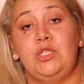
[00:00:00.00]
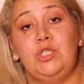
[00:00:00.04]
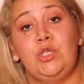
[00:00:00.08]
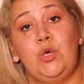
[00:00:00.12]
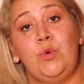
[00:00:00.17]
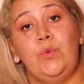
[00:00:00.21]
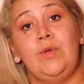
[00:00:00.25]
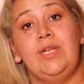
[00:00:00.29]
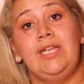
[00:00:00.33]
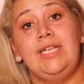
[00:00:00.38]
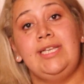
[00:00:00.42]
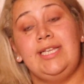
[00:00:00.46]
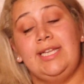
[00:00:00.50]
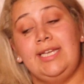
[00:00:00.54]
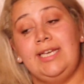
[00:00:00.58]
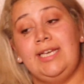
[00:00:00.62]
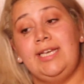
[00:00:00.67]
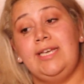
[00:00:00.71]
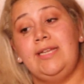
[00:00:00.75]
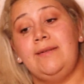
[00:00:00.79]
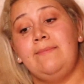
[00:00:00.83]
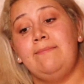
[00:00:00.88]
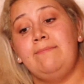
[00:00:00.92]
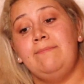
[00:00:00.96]
so we
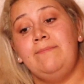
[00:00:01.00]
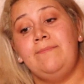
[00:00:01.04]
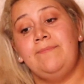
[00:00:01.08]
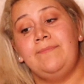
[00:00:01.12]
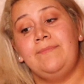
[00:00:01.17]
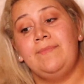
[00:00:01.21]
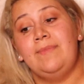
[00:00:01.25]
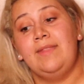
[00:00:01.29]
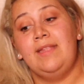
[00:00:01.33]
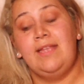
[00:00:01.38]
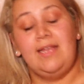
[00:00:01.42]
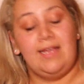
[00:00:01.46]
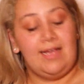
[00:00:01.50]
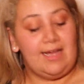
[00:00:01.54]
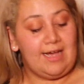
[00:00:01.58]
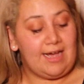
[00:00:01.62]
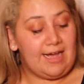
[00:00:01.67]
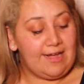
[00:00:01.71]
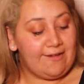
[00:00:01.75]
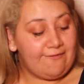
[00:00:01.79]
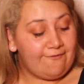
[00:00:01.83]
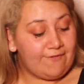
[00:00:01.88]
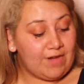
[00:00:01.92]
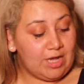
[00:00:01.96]
did.
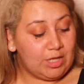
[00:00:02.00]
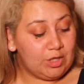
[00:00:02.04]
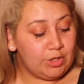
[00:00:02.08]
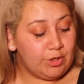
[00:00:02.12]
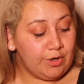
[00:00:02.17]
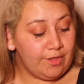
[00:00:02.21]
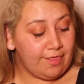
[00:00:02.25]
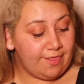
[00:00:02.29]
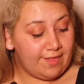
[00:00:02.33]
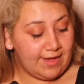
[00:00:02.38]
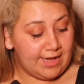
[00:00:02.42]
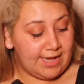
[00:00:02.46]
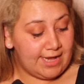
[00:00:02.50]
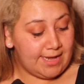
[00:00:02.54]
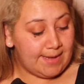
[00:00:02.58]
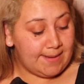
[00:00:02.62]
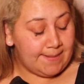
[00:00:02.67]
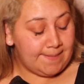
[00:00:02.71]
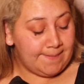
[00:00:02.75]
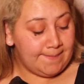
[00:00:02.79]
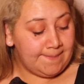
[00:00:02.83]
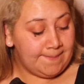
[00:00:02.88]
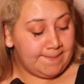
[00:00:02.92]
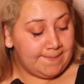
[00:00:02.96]
I followed
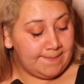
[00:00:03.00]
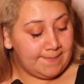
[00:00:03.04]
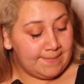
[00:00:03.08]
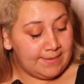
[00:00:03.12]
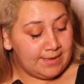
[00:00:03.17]
them.